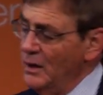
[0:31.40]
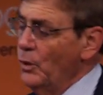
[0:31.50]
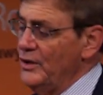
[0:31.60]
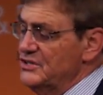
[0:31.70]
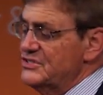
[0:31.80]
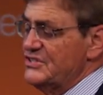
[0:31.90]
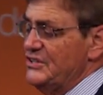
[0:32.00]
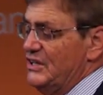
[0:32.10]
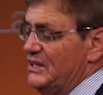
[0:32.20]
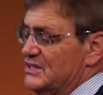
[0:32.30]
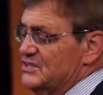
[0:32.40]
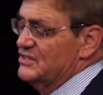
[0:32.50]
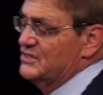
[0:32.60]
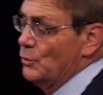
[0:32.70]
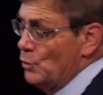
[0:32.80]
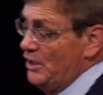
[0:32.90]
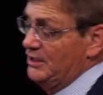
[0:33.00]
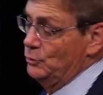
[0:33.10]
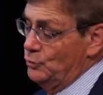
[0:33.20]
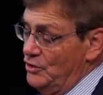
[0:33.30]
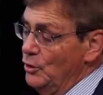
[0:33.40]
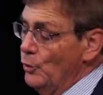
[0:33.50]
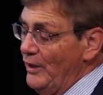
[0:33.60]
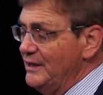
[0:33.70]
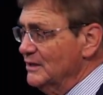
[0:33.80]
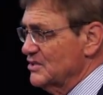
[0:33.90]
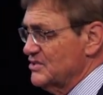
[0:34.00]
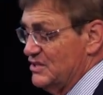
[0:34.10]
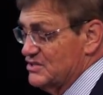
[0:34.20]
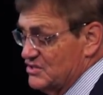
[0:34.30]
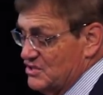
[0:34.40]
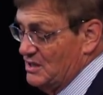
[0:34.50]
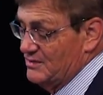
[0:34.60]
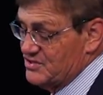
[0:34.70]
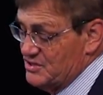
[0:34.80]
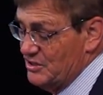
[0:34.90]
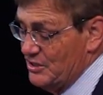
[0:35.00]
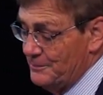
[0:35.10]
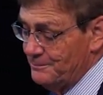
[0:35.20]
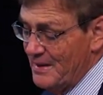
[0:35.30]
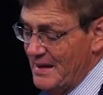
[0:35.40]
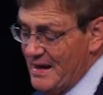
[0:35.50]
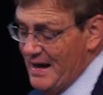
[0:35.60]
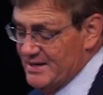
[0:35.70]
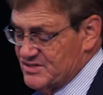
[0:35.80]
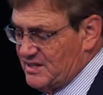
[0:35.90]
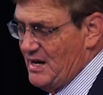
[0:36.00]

And what you see is that the real, real weakness since the GFC has